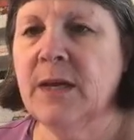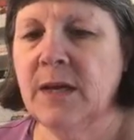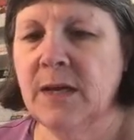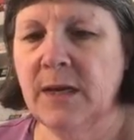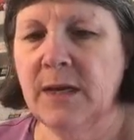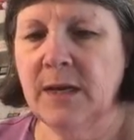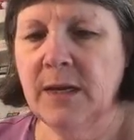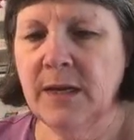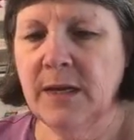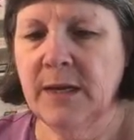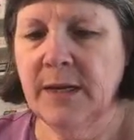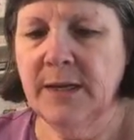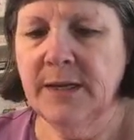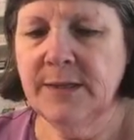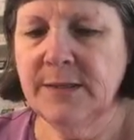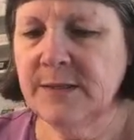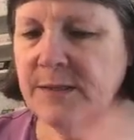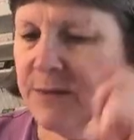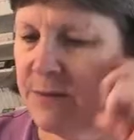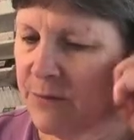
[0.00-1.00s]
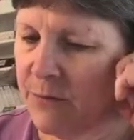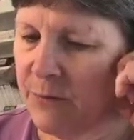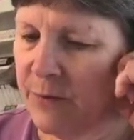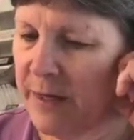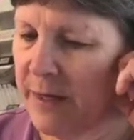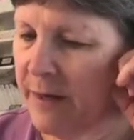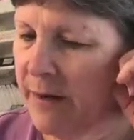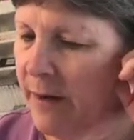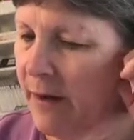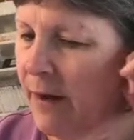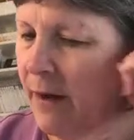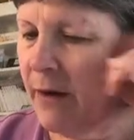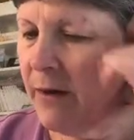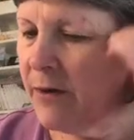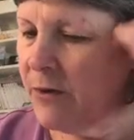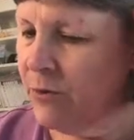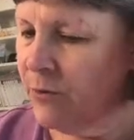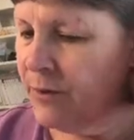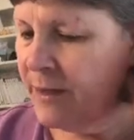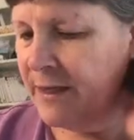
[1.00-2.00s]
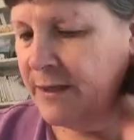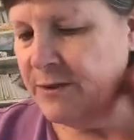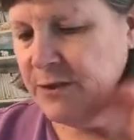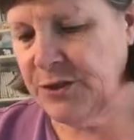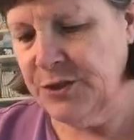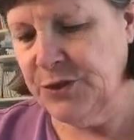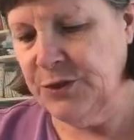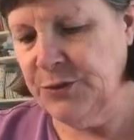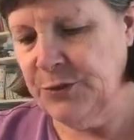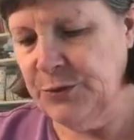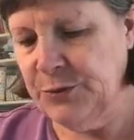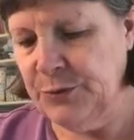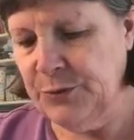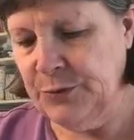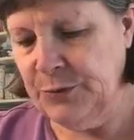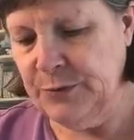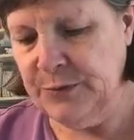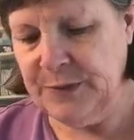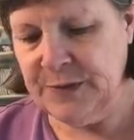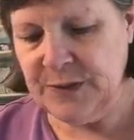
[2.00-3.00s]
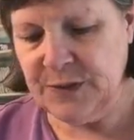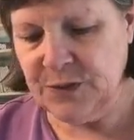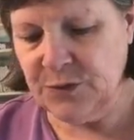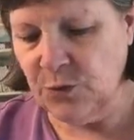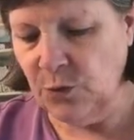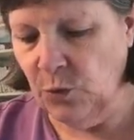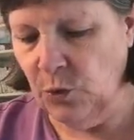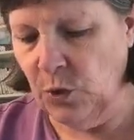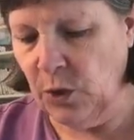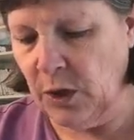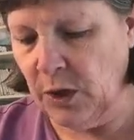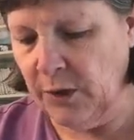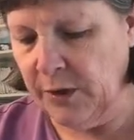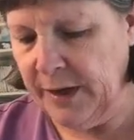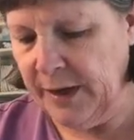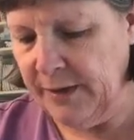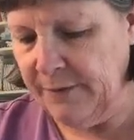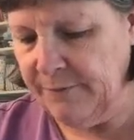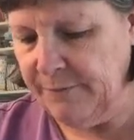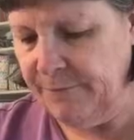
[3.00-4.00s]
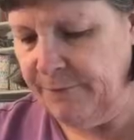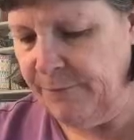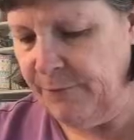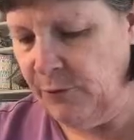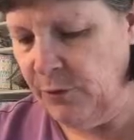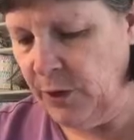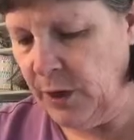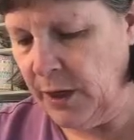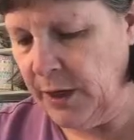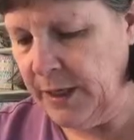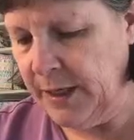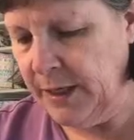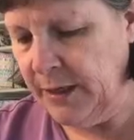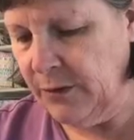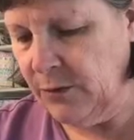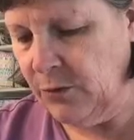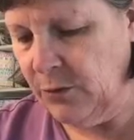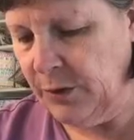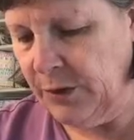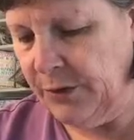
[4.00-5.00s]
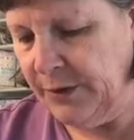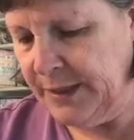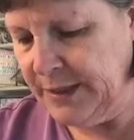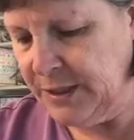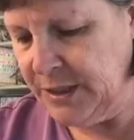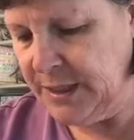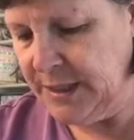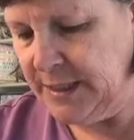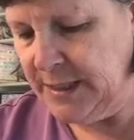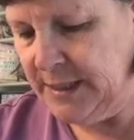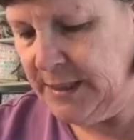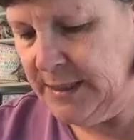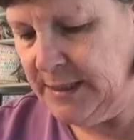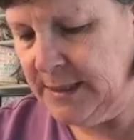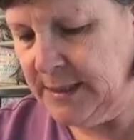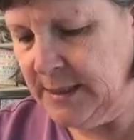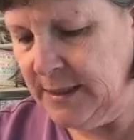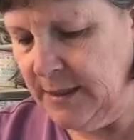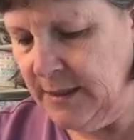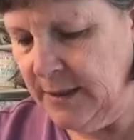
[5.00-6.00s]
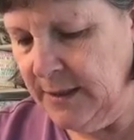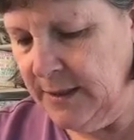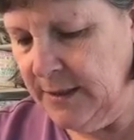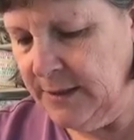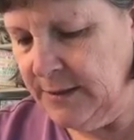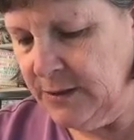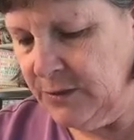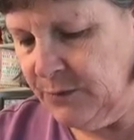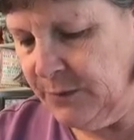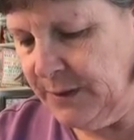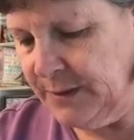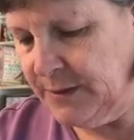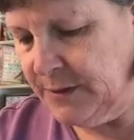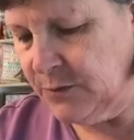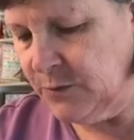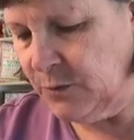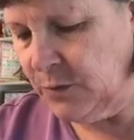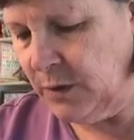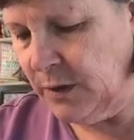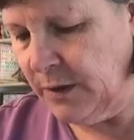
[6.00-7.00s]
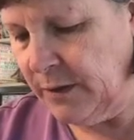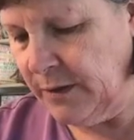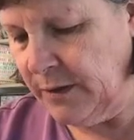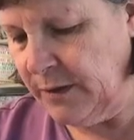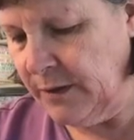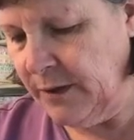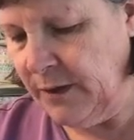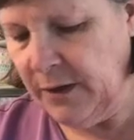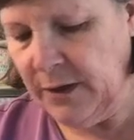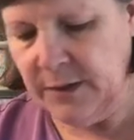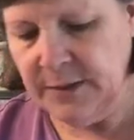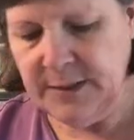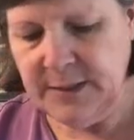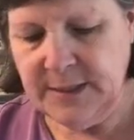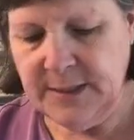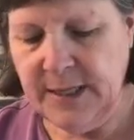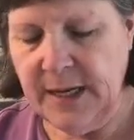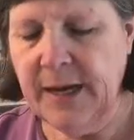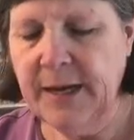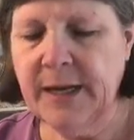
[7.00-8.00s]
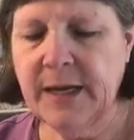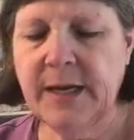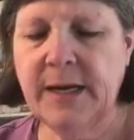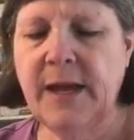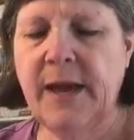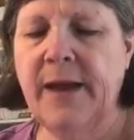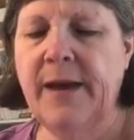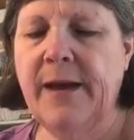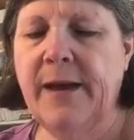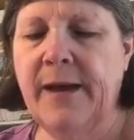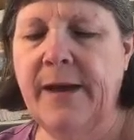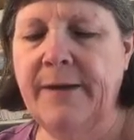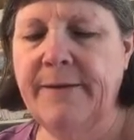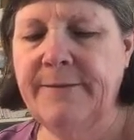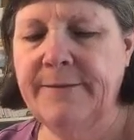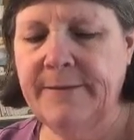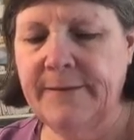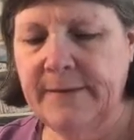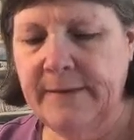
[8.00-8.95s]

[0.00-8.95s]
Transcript: and we are going to score at 4 1/4 inches. So we score our cardstock in half.